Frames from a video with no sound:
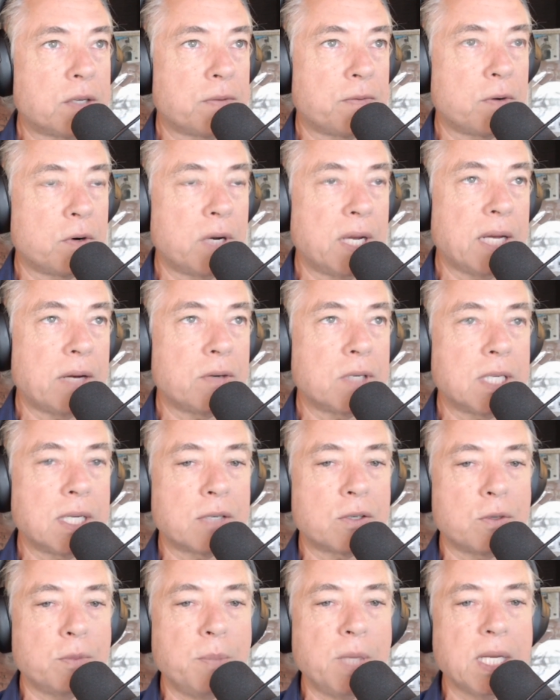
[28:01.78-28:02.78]
for a
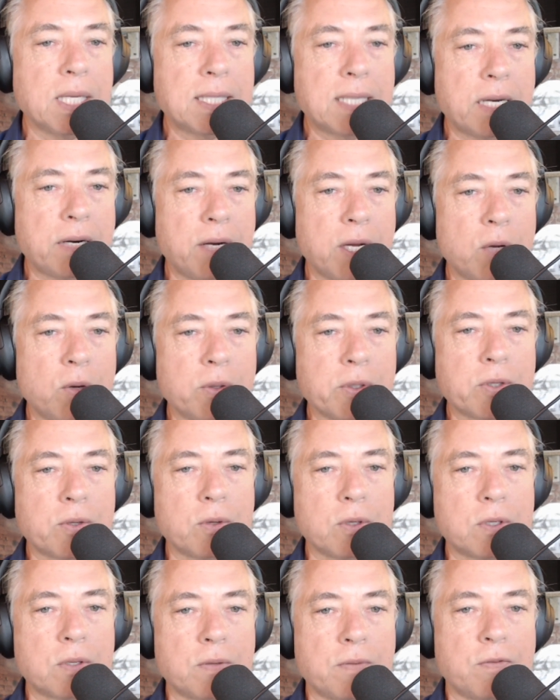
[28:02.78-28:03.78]
heterosexual military, all
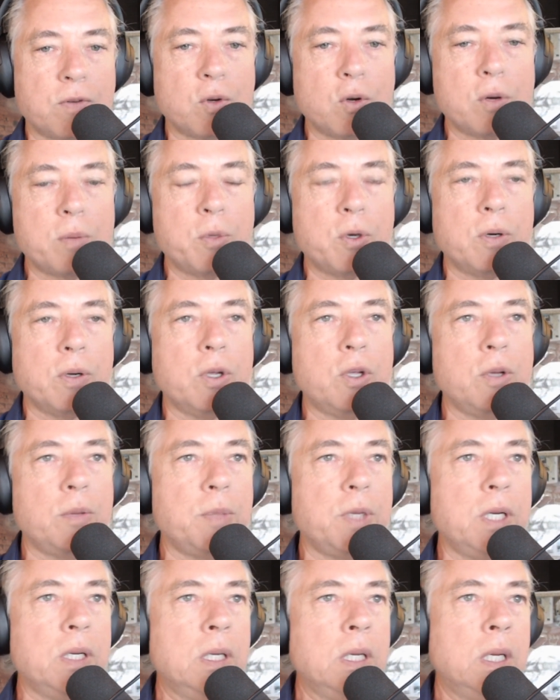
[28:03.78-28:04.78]
sorts of normal
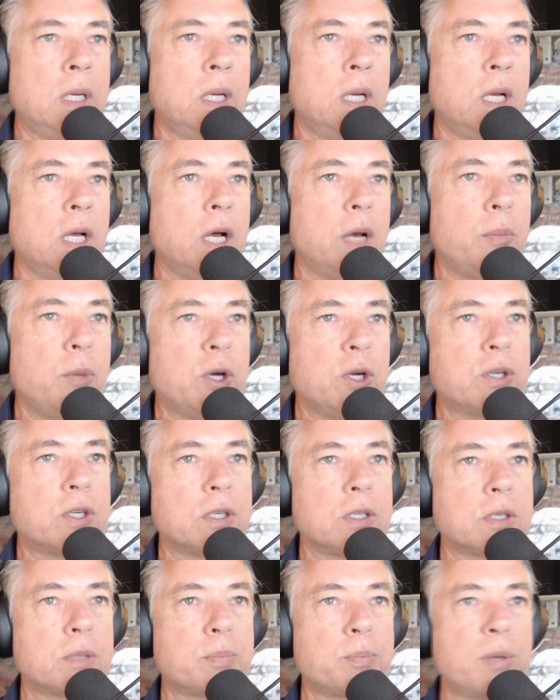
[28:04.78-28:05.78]
human
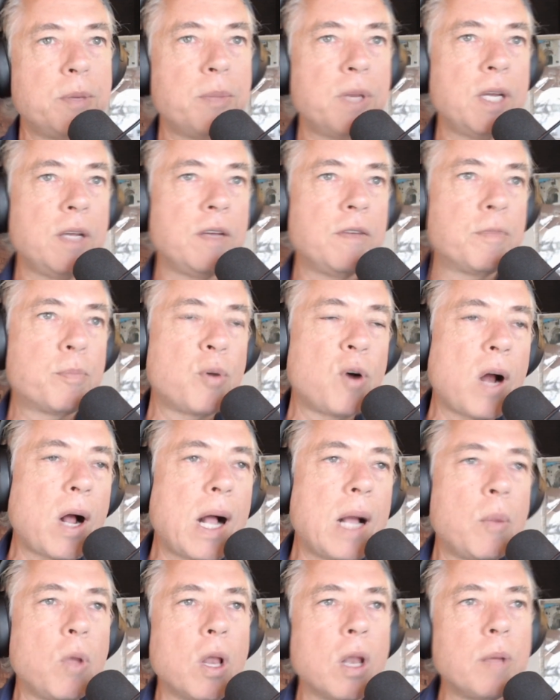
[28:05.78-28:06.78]
emotions, primitive,
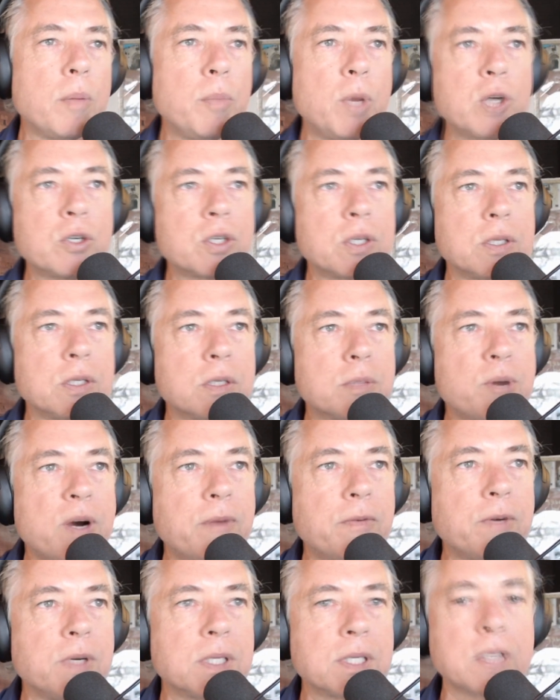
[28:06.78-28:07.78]
primal emotions,
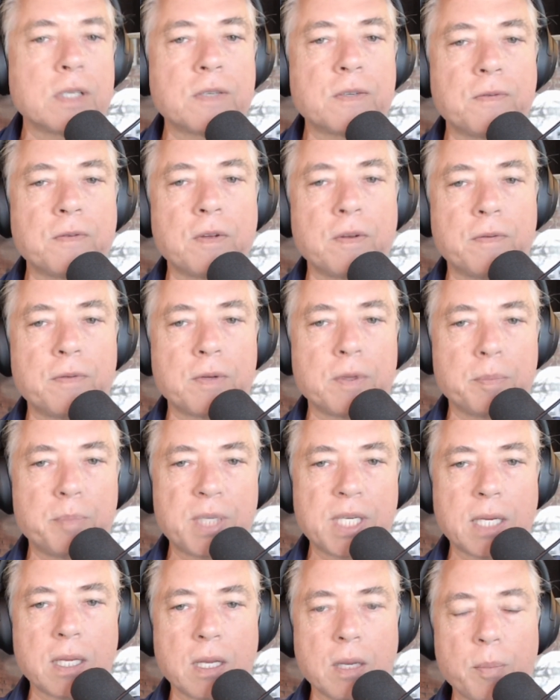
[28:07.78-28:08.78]
preferences for
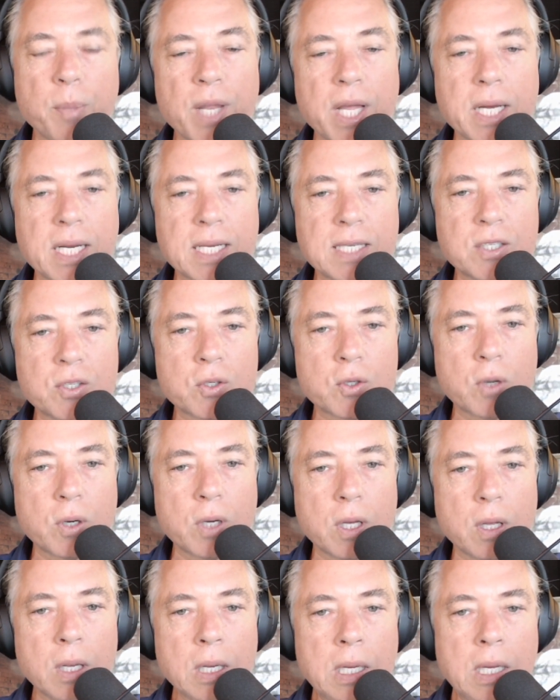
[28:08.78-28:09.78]
particular blood and
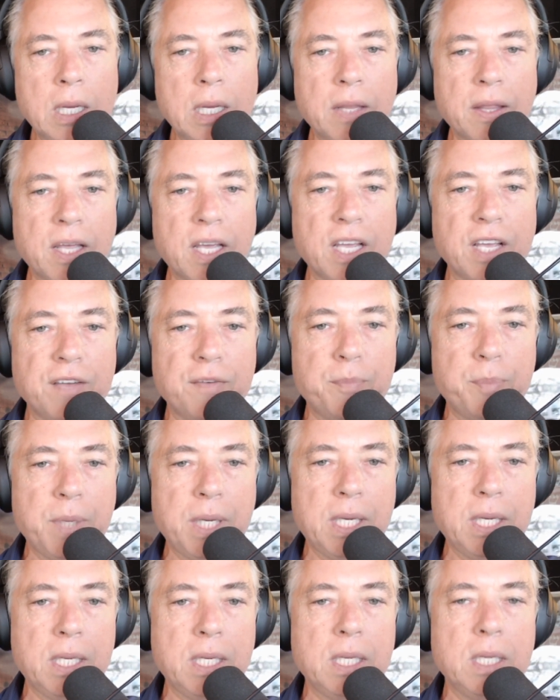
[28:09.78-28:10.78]
soil, they have
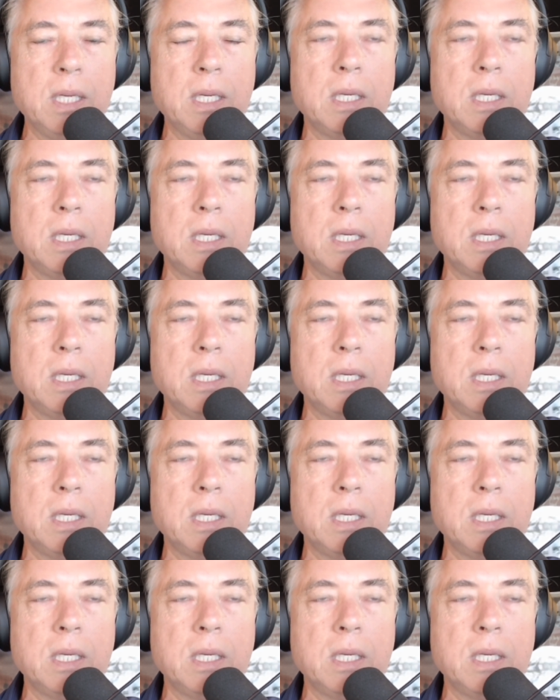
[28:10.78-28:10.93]
been